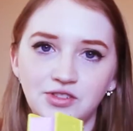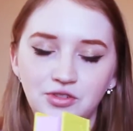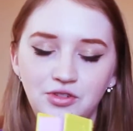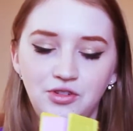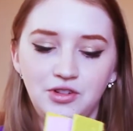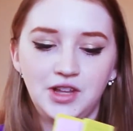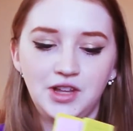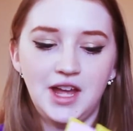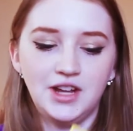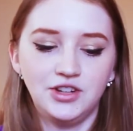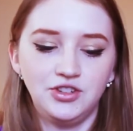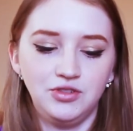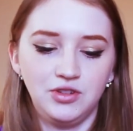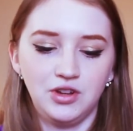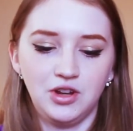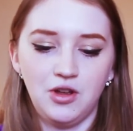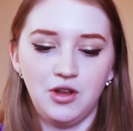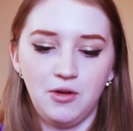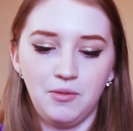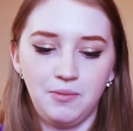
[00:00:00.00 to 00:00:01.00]
a little latch you
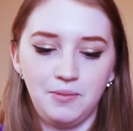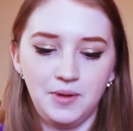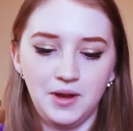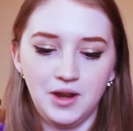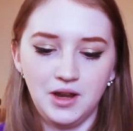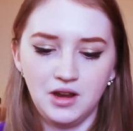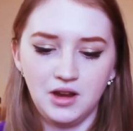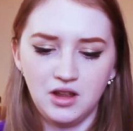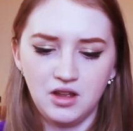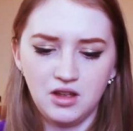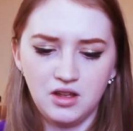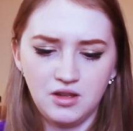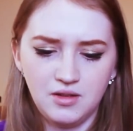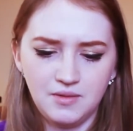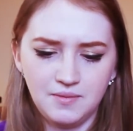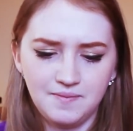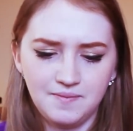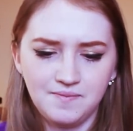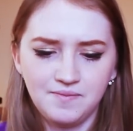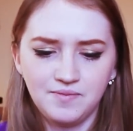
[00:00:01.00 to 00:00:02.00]
can open. I
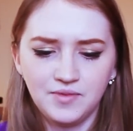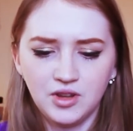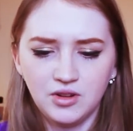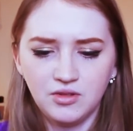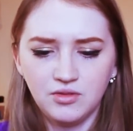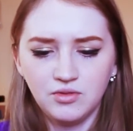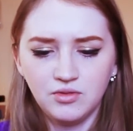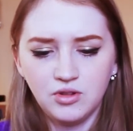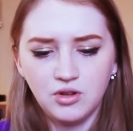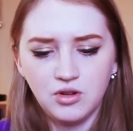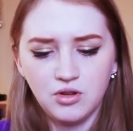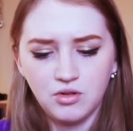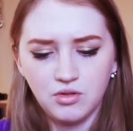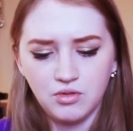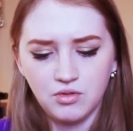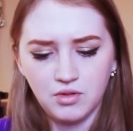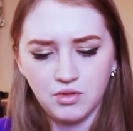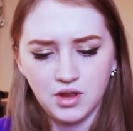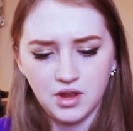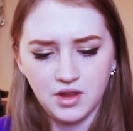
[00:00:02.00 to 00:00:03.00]
don't
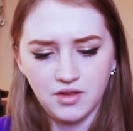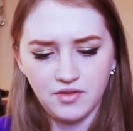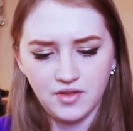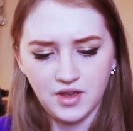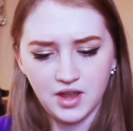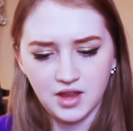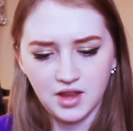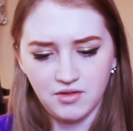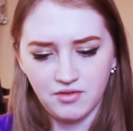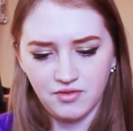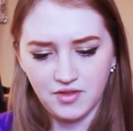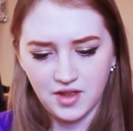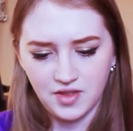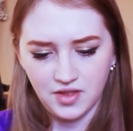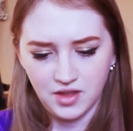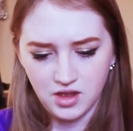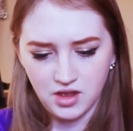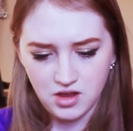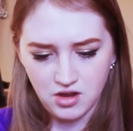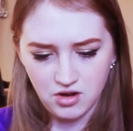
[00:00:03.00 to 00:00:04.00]
know if I can find
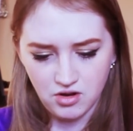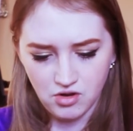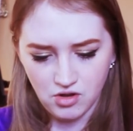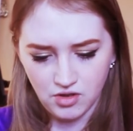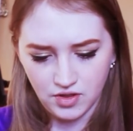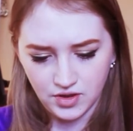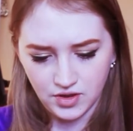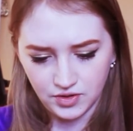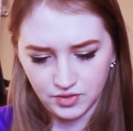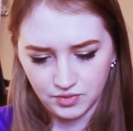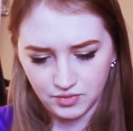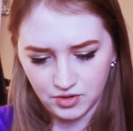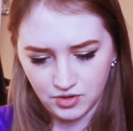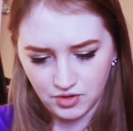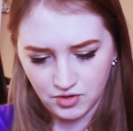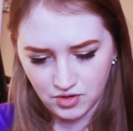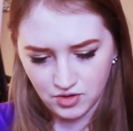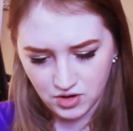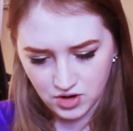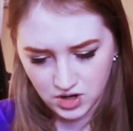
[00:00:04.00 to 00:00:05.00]
the year on this one or
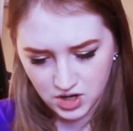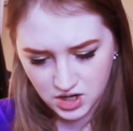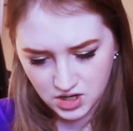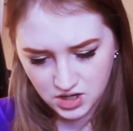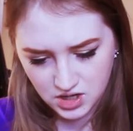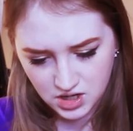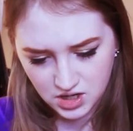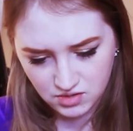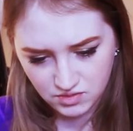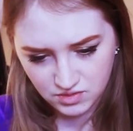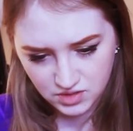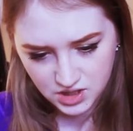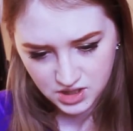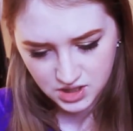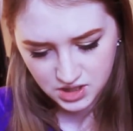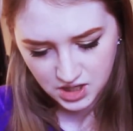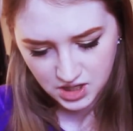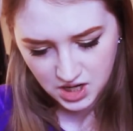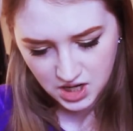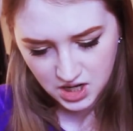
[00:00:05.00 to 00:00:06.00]
not. I don't
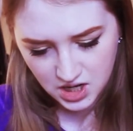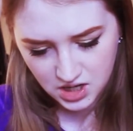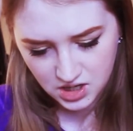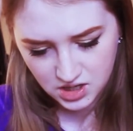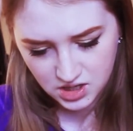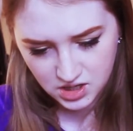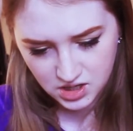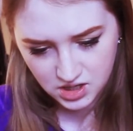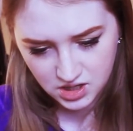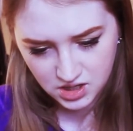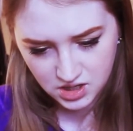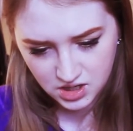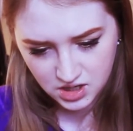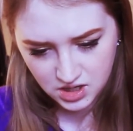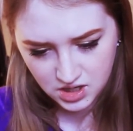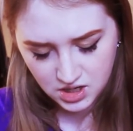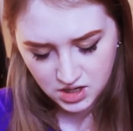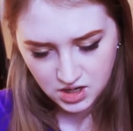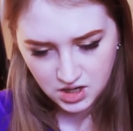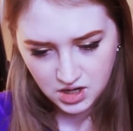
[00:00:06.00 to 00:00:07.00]
see it.
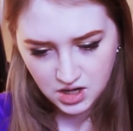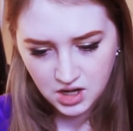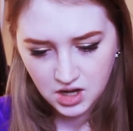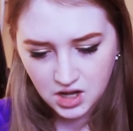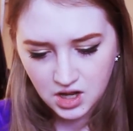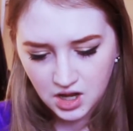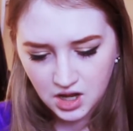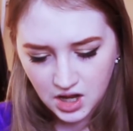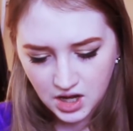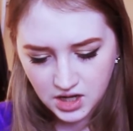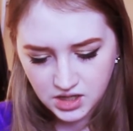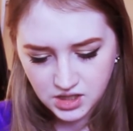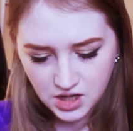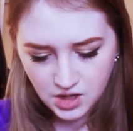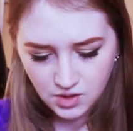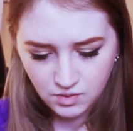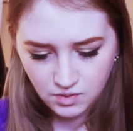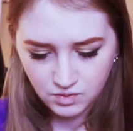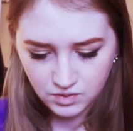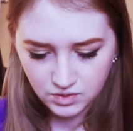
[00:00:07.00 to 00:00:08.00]
I
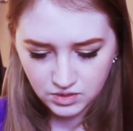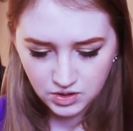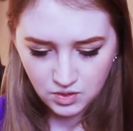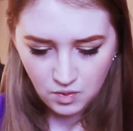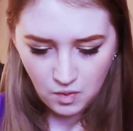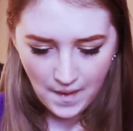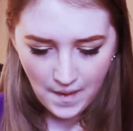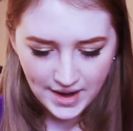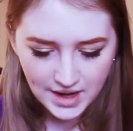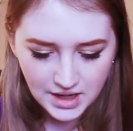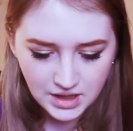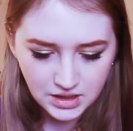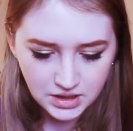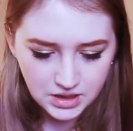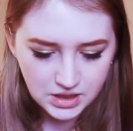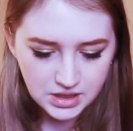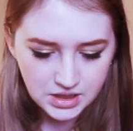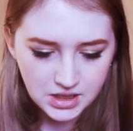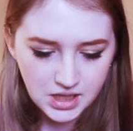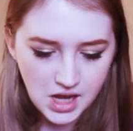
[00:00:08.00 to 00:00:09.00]
don't quite
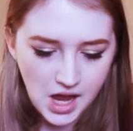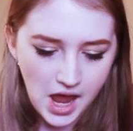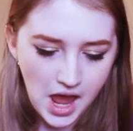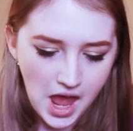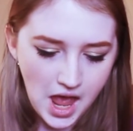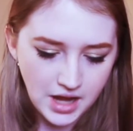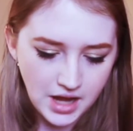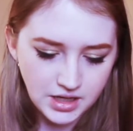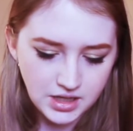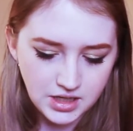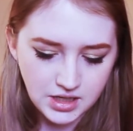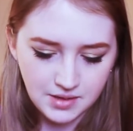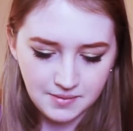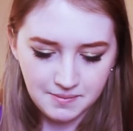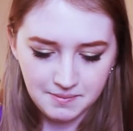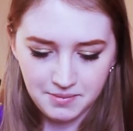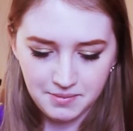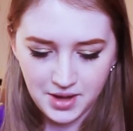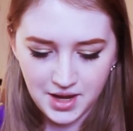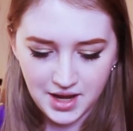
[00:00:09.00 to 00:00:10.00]
see it,
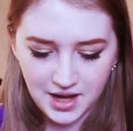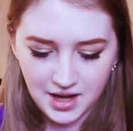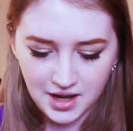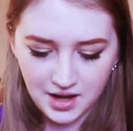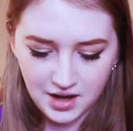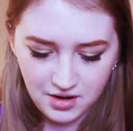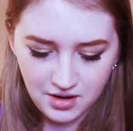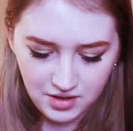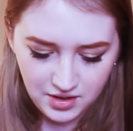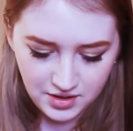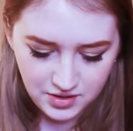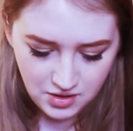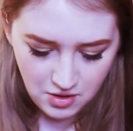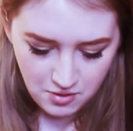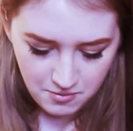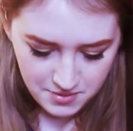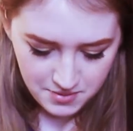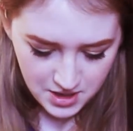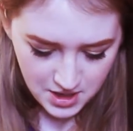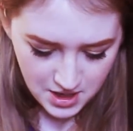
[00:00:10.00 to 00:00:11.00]
but let's
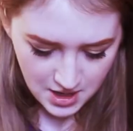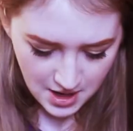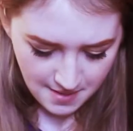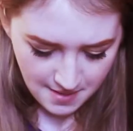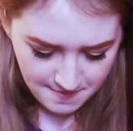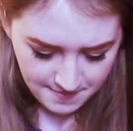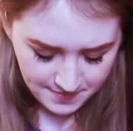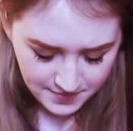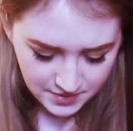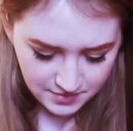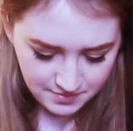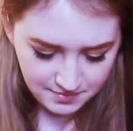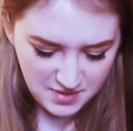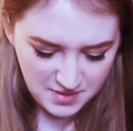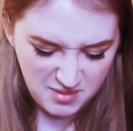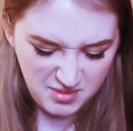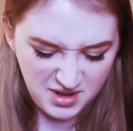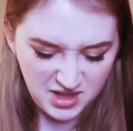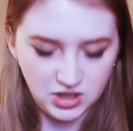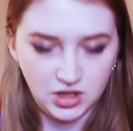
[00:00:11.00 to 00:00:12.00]
open it up.
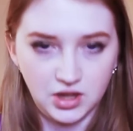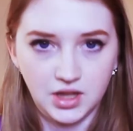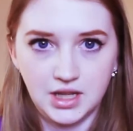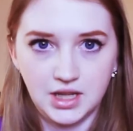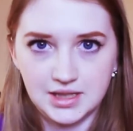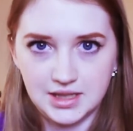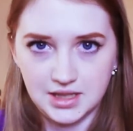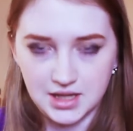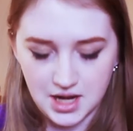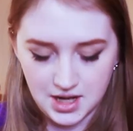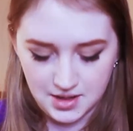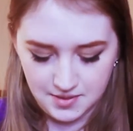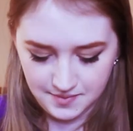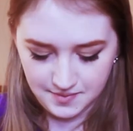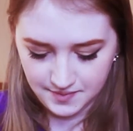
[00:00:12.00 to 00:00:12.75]
Maybe it's on the inside.